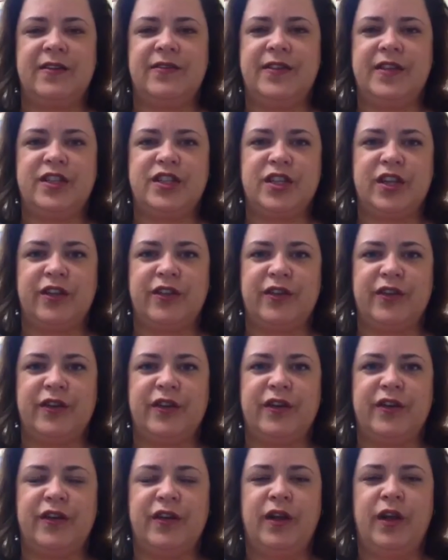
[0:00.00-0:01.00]
of each
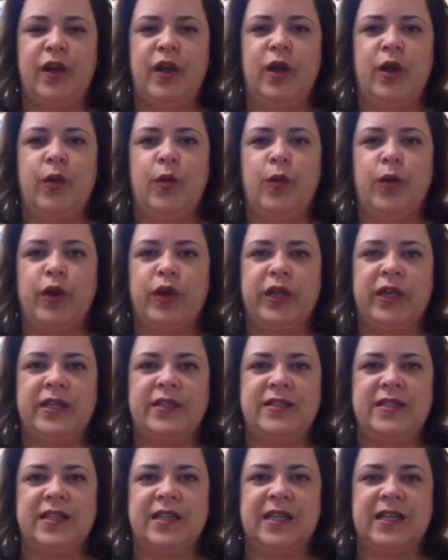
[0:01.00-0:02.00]
other,
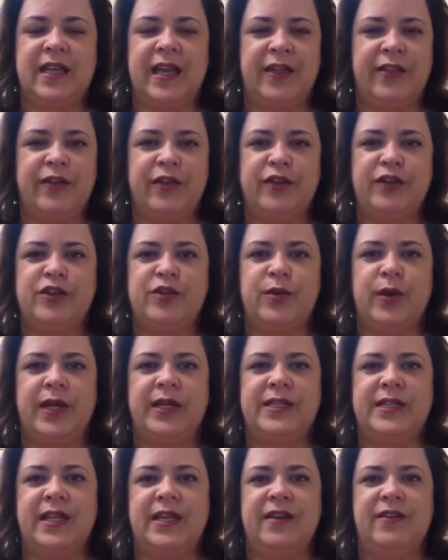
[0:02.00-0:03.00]
working together to
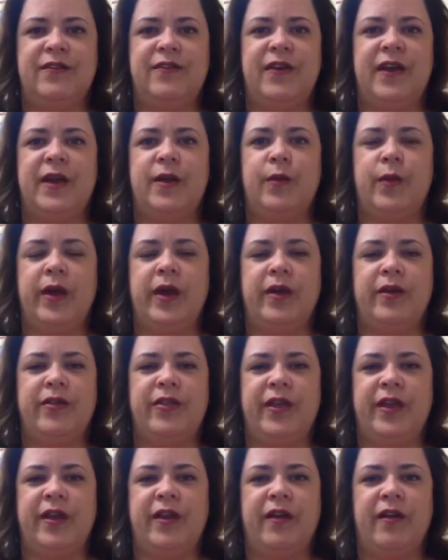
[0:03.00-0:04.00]
identify where
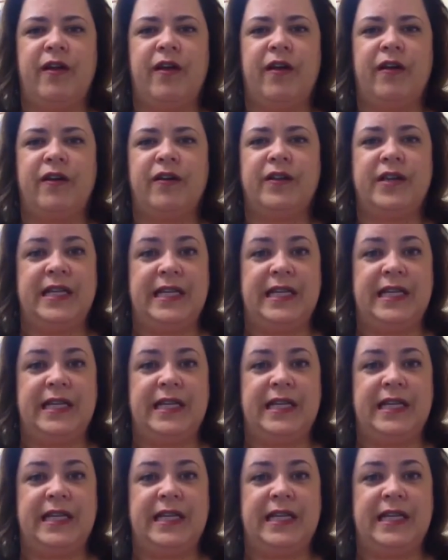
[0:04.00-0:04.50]
there are